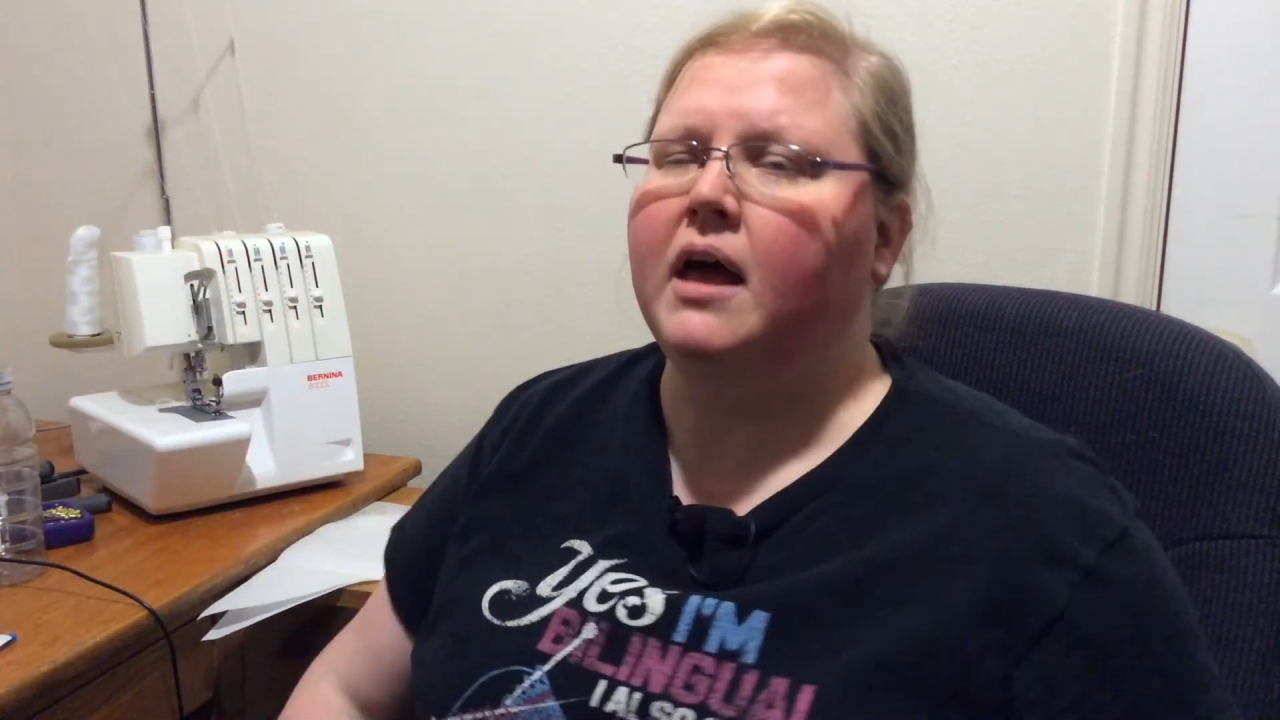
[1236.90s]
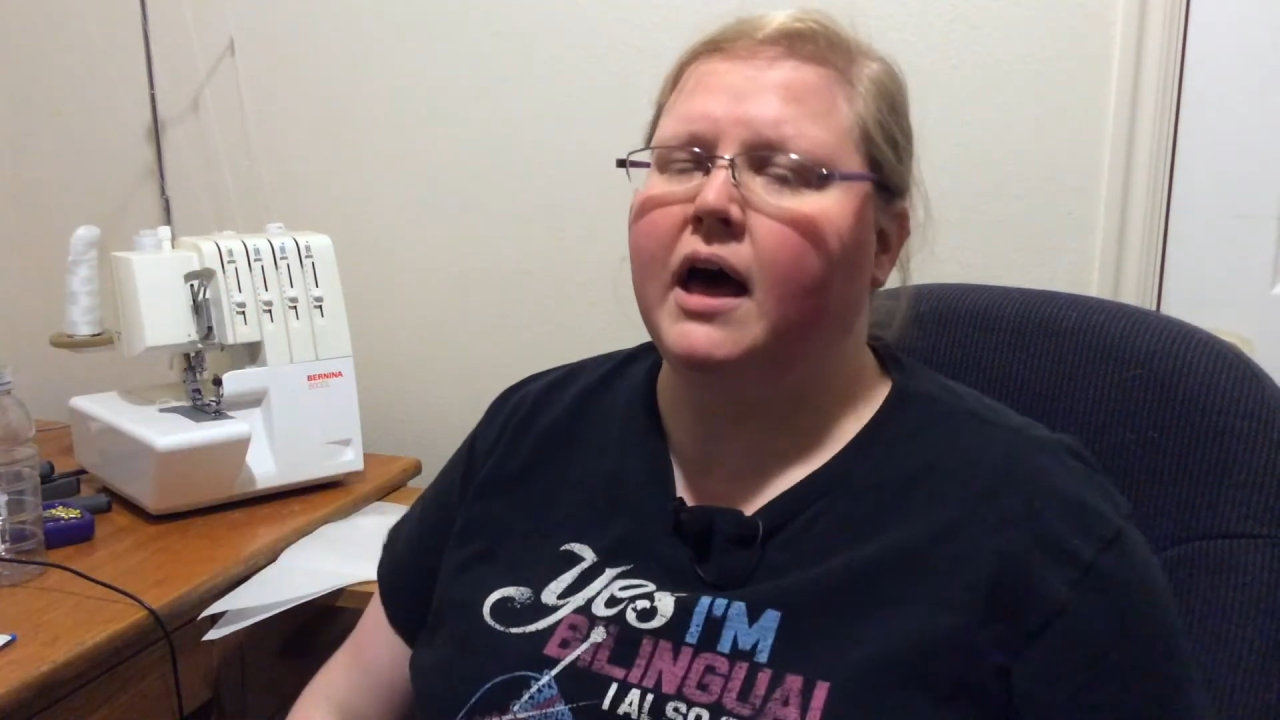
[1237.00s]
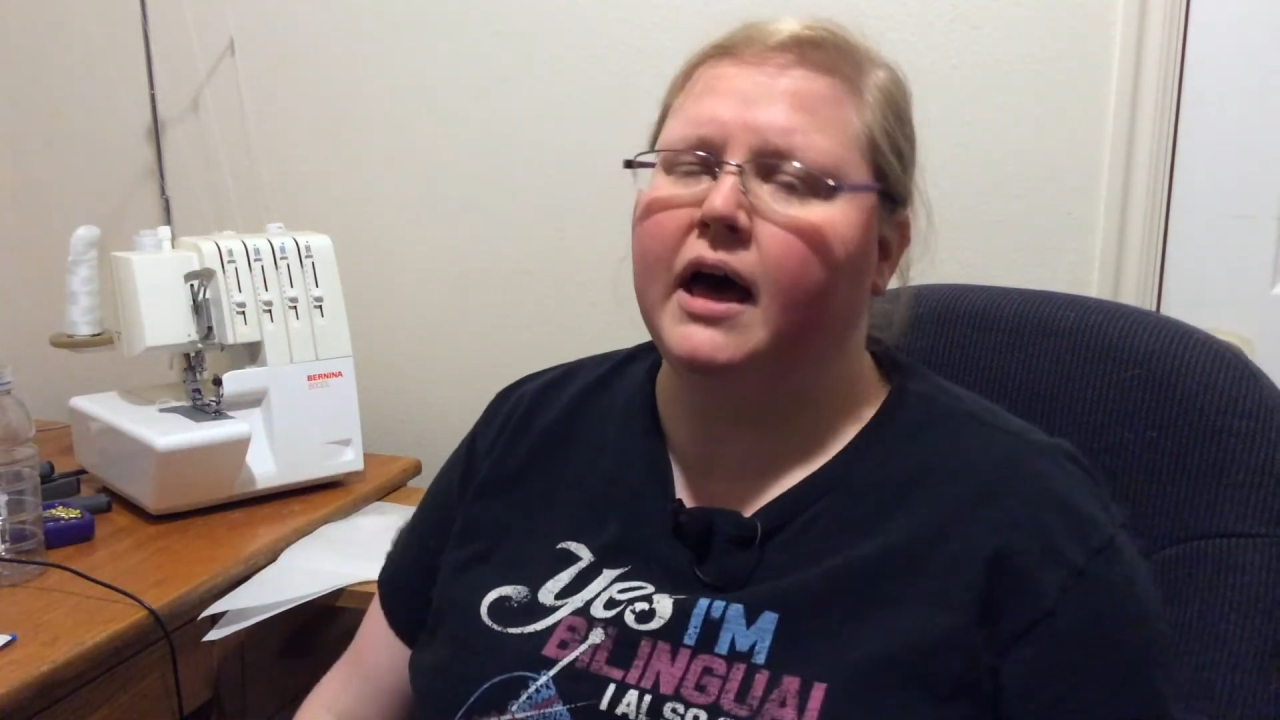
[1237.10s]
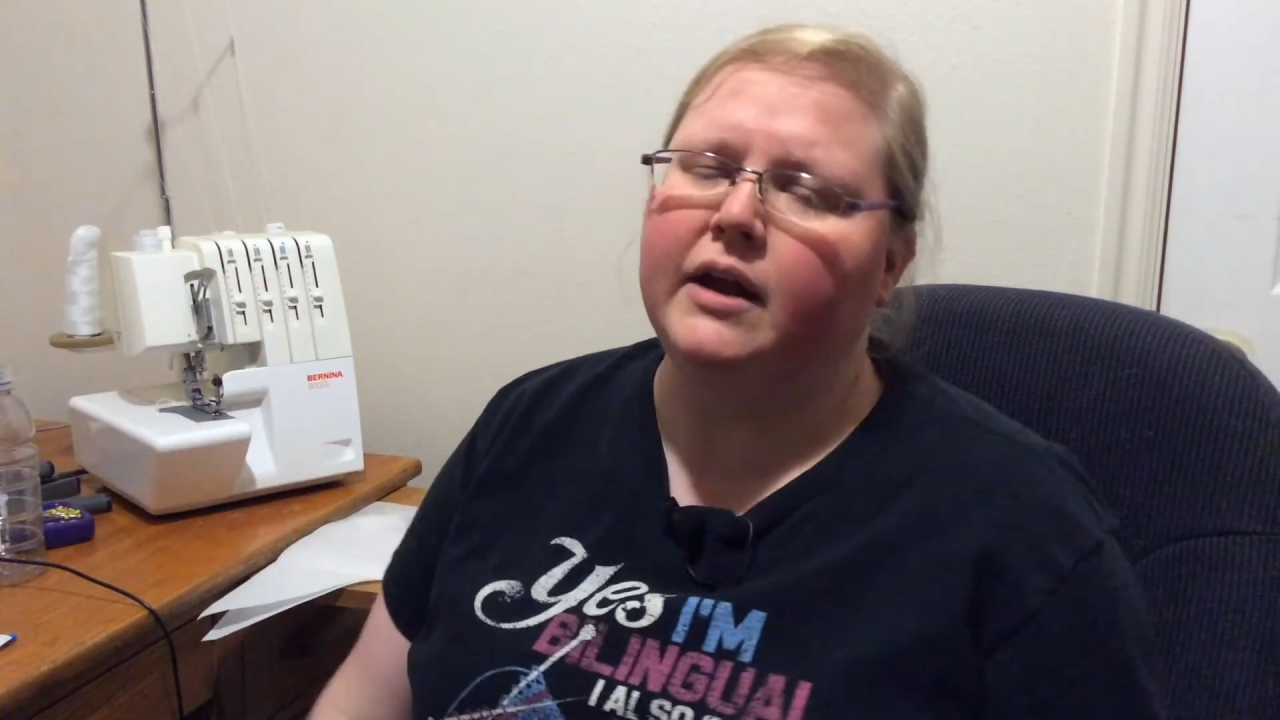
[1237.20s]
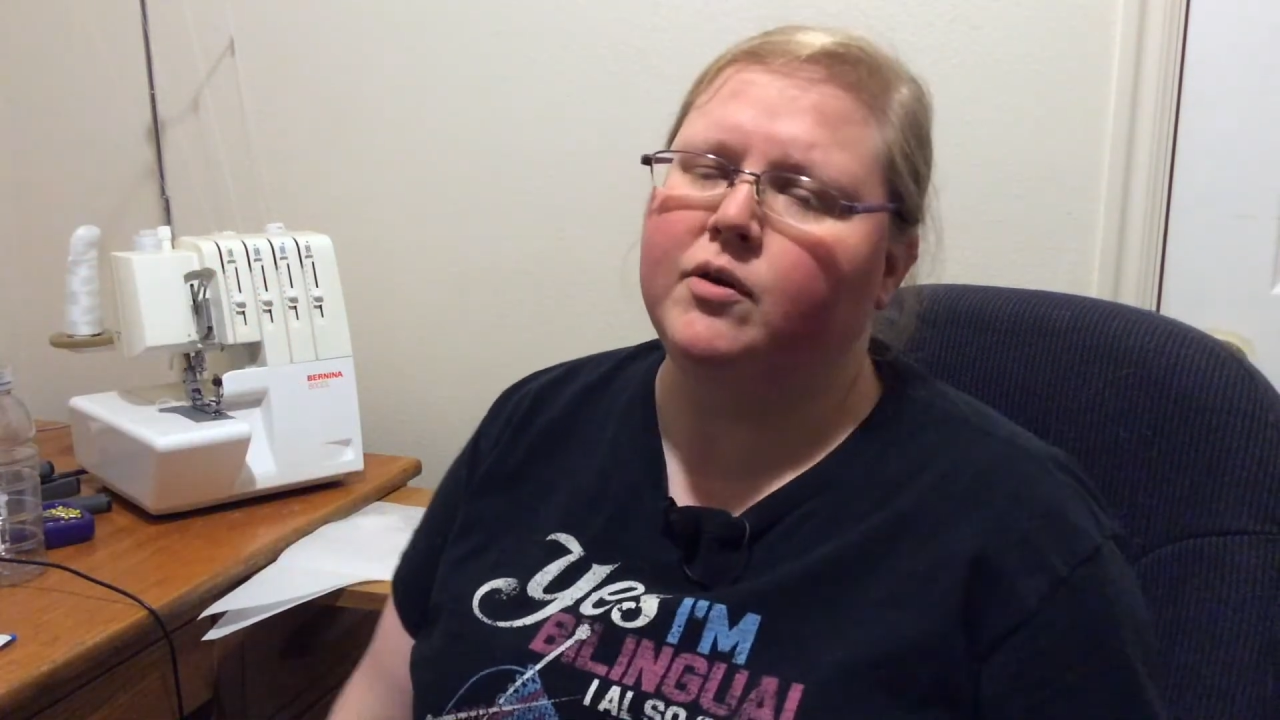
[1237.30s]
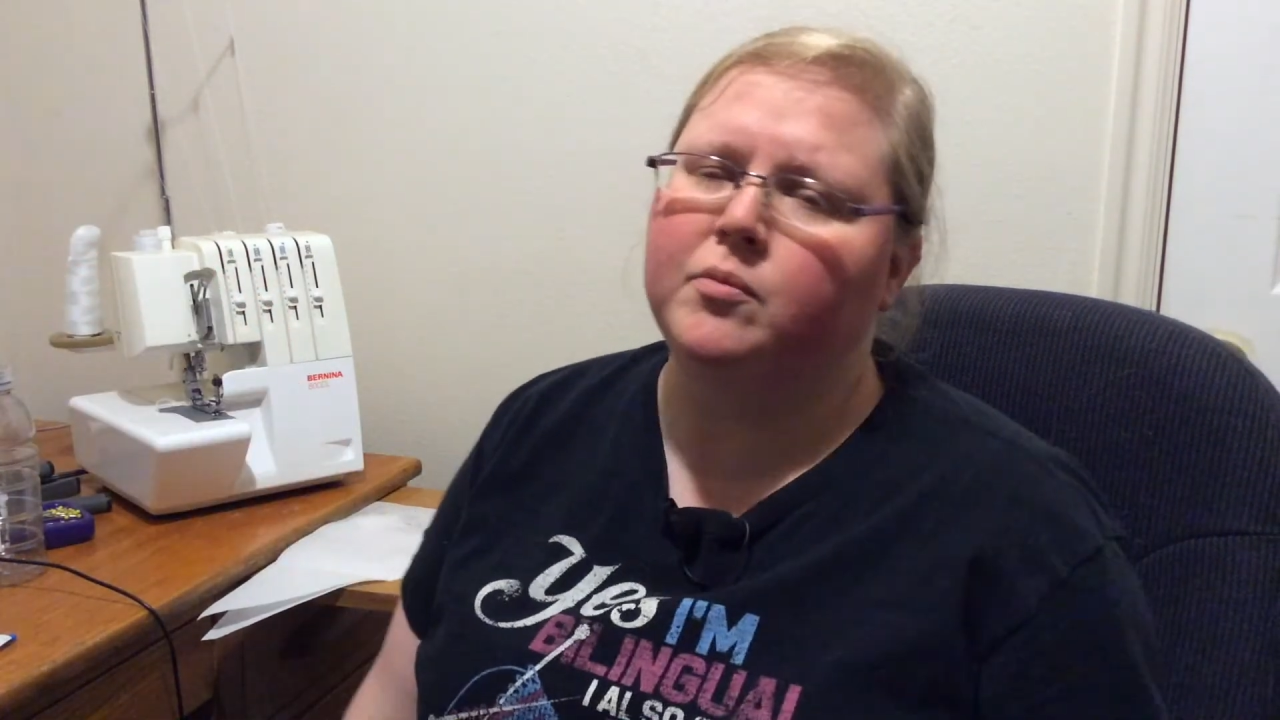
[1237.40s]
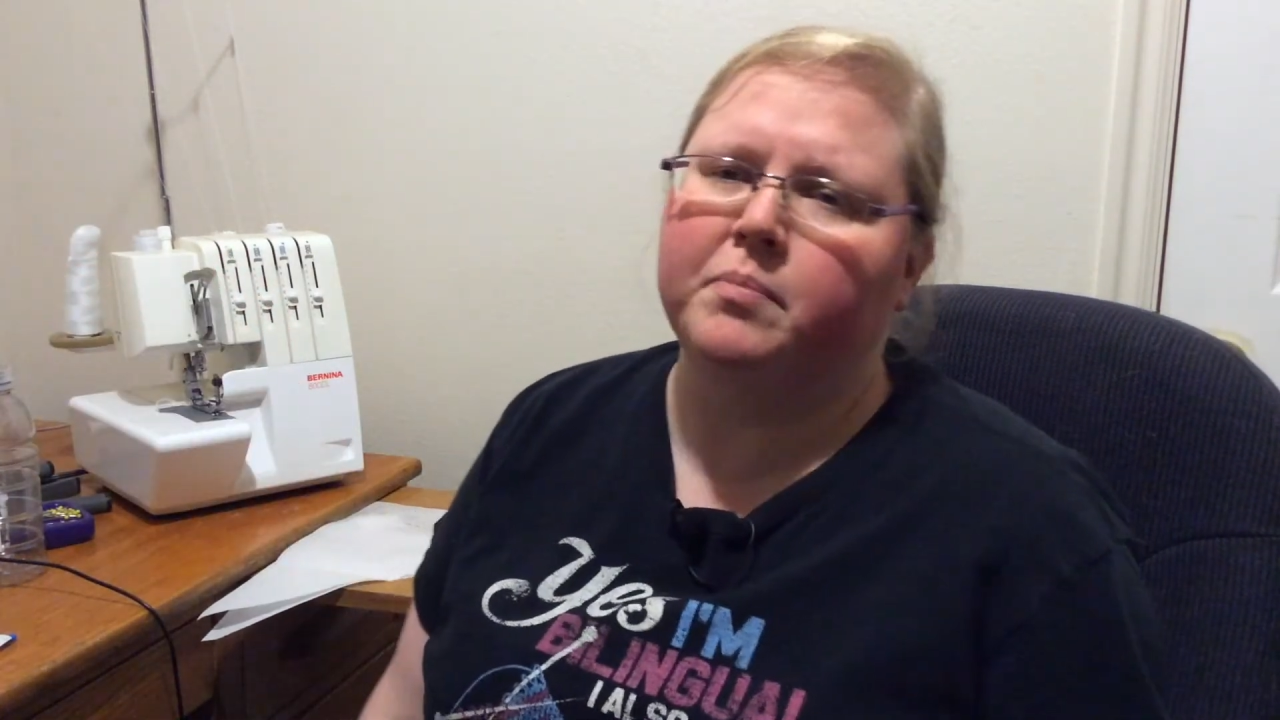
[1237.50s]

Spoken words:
I don't